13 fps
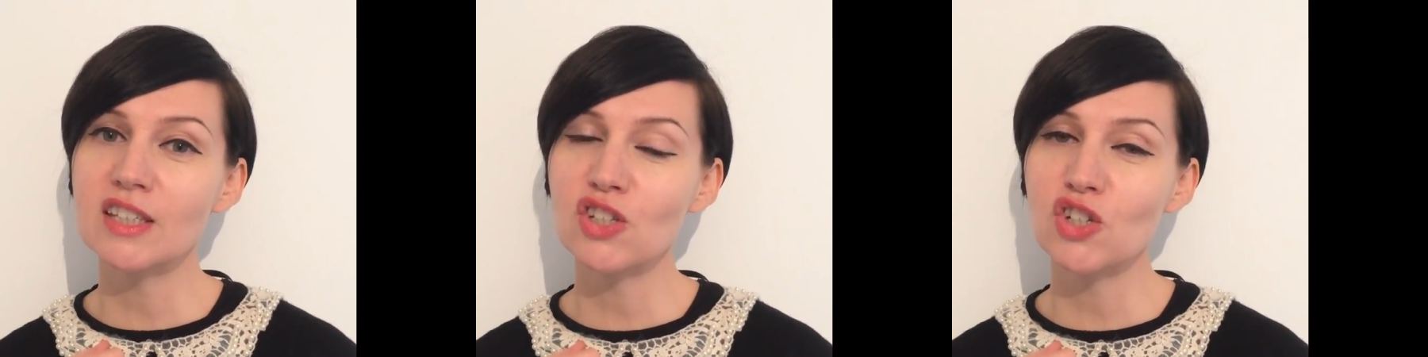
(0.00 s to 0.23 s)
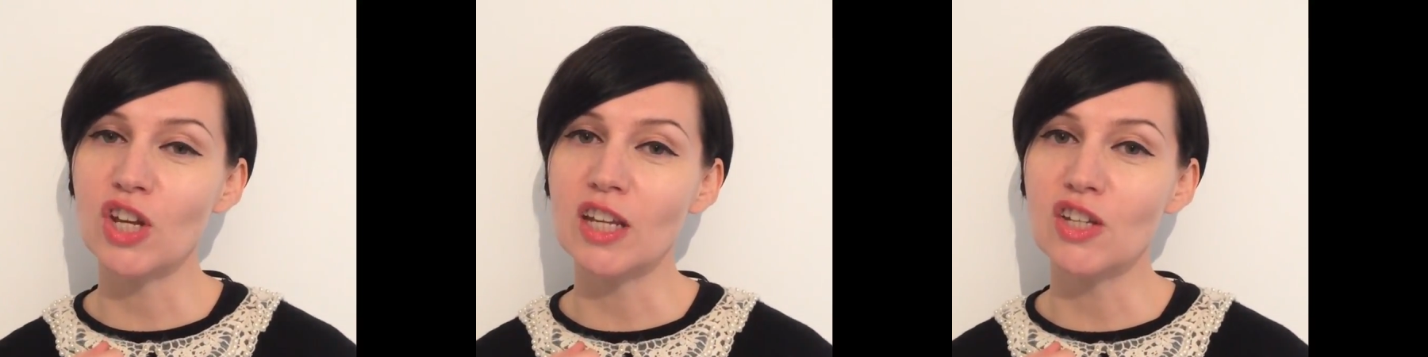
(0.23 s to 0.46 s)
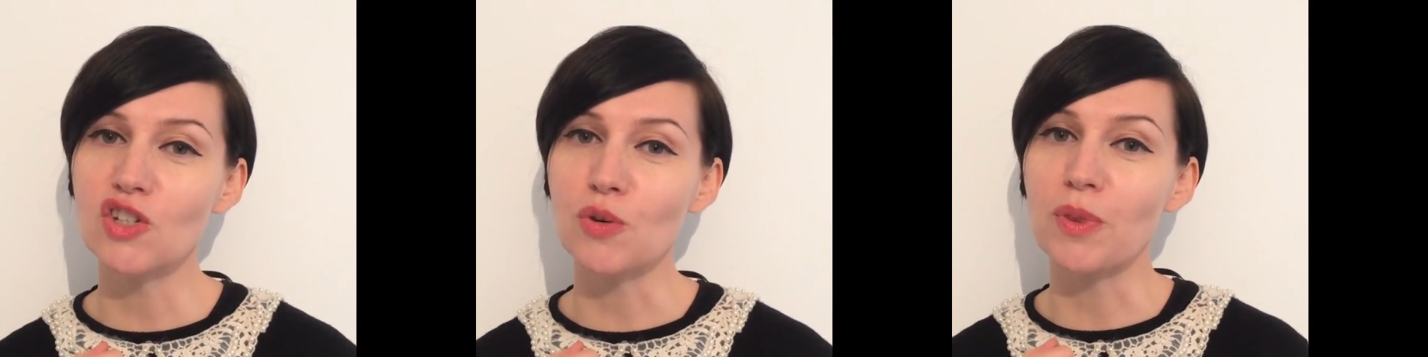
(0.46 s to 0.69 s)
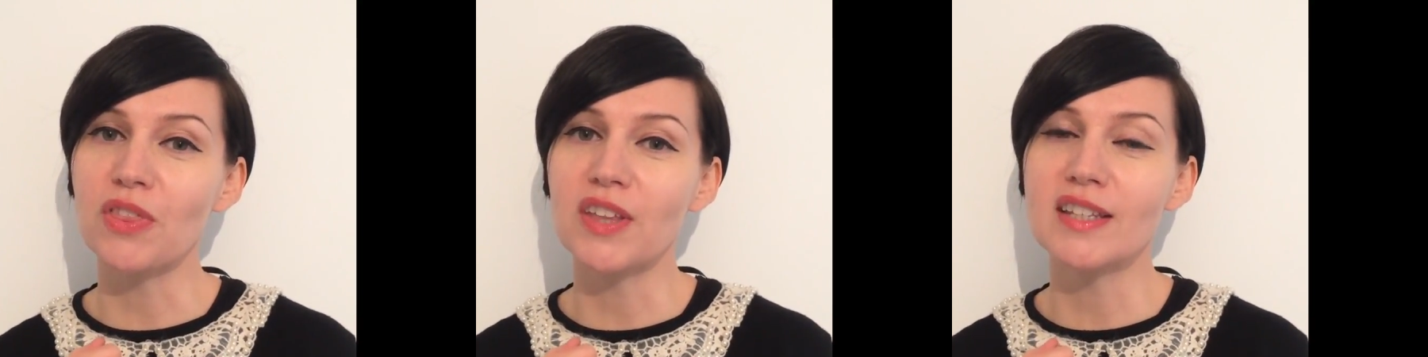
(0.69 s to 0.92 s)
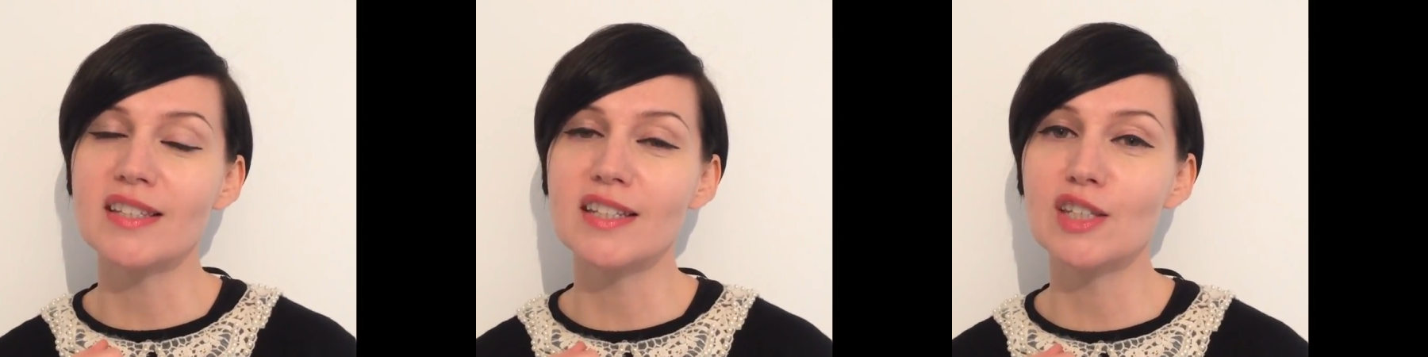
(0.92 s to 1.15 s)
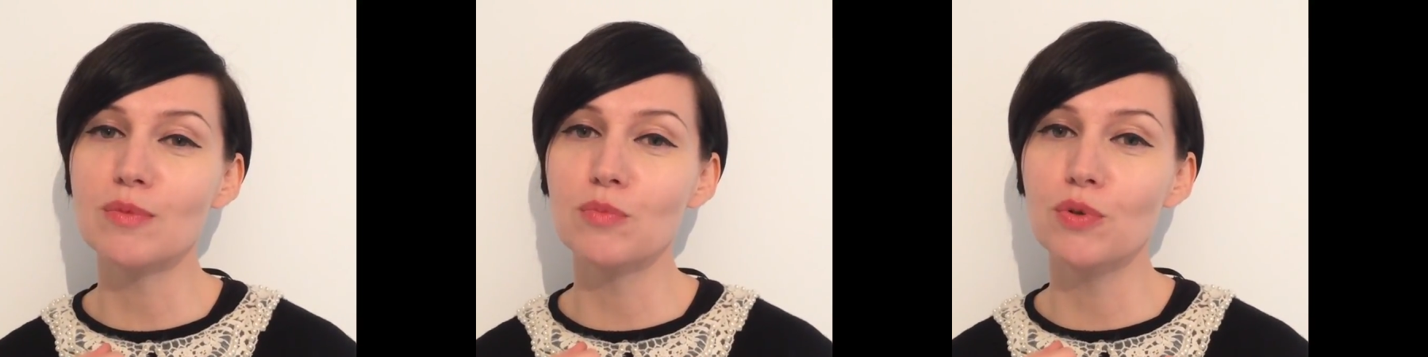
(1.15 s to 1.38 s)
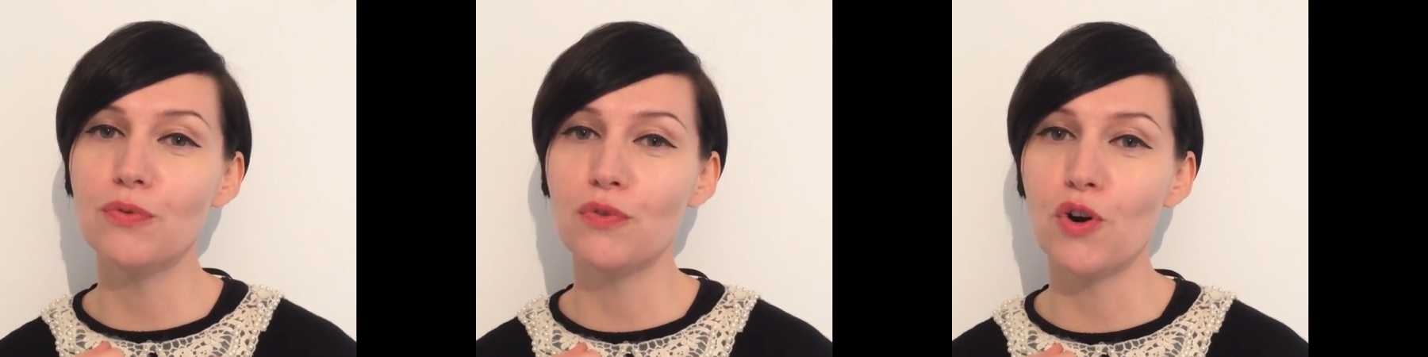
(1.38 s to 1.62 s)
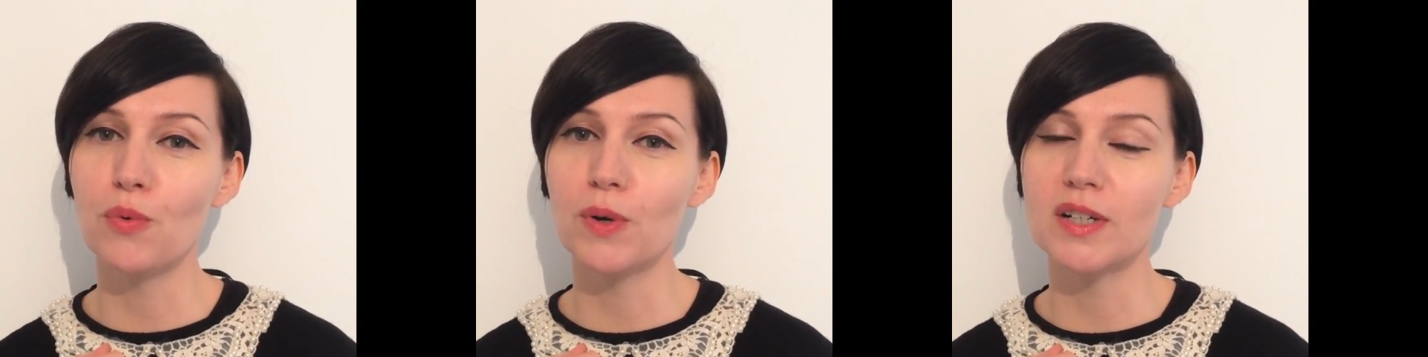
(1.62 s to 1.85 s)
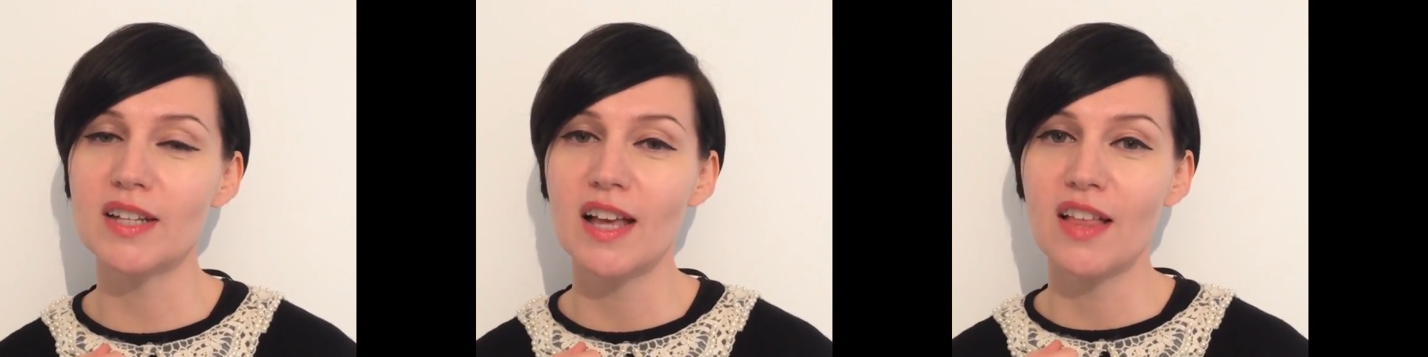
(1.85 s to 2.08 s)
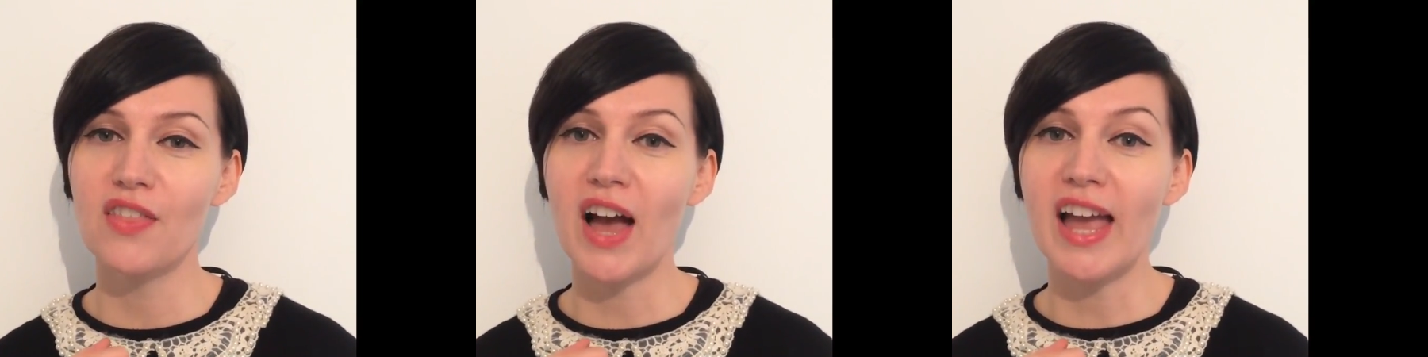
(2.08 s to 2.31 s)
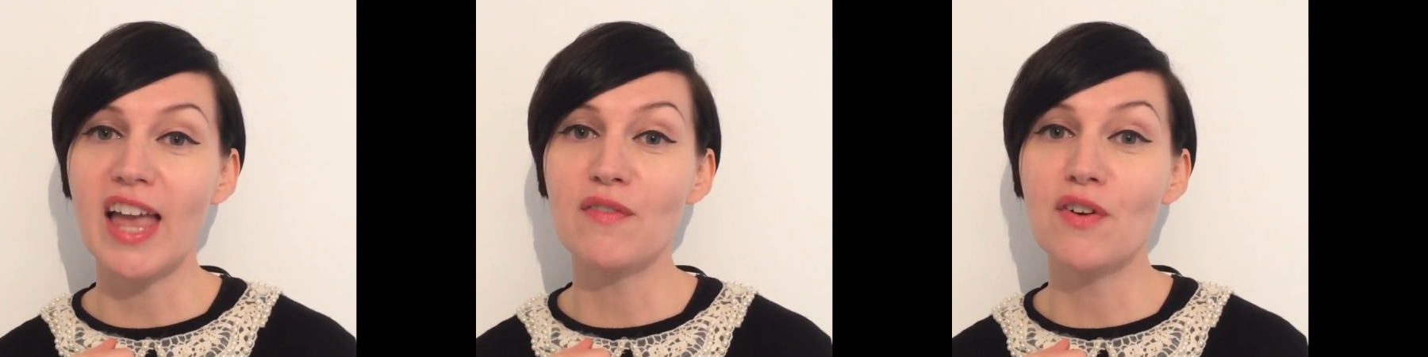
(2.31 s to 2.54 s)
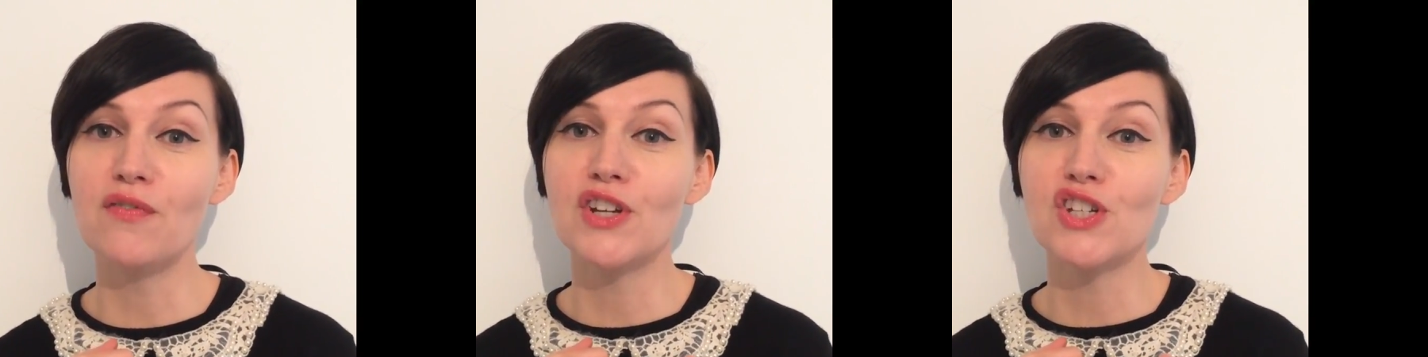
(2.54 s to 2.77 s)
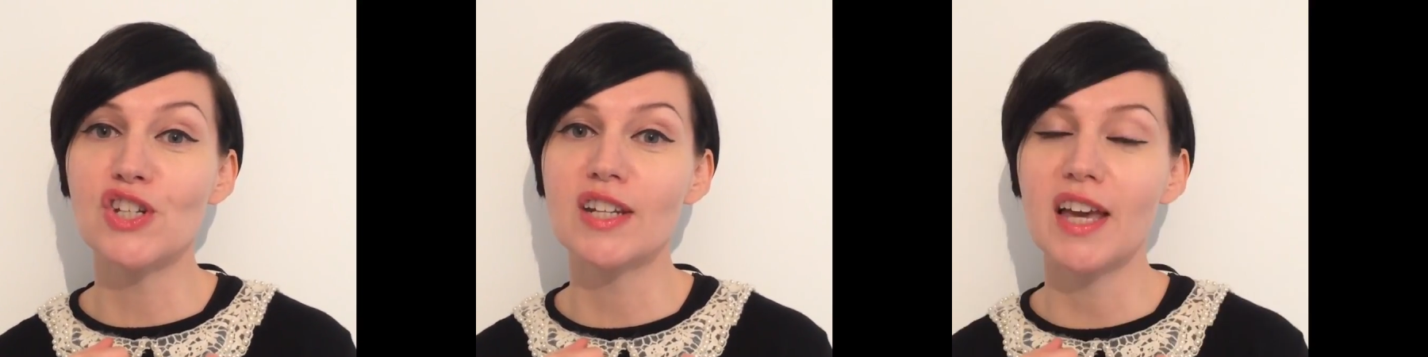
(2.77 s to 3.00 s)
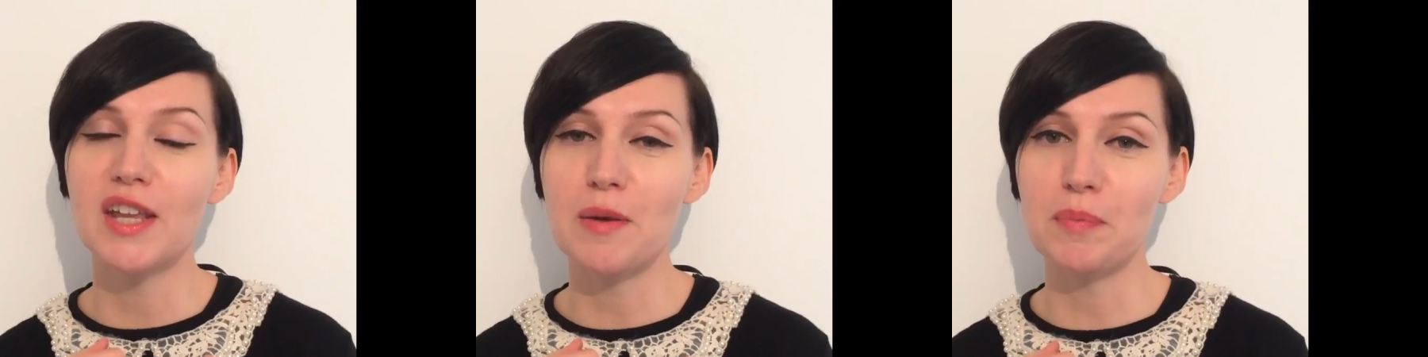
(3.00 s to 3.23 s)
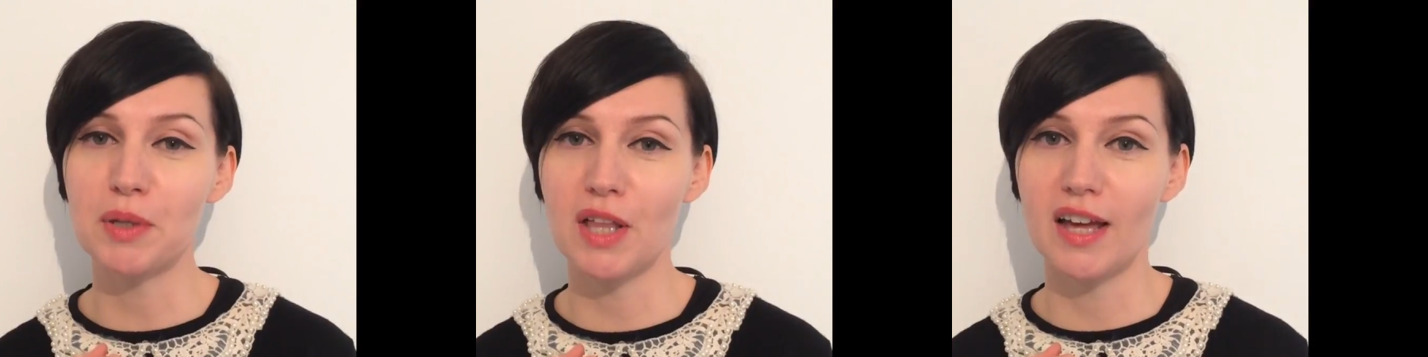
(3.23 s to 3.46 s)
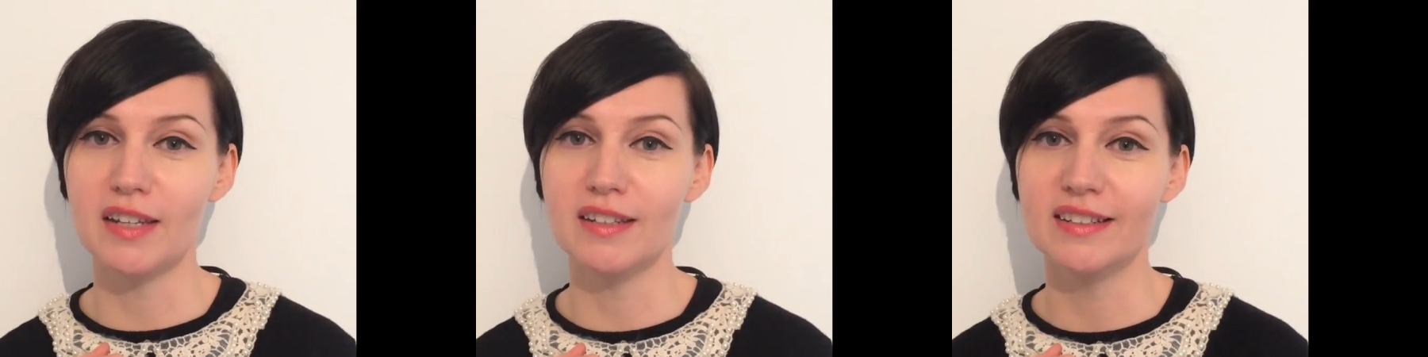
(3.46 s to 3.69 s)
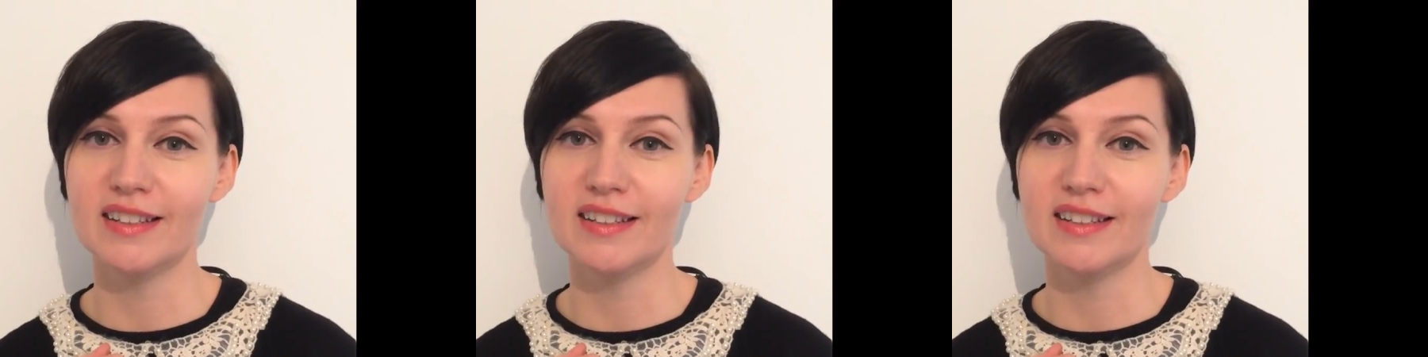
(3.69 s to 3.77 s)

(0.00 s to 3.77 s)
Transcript: to change or when things need to move forward, that I have a vision and a plan.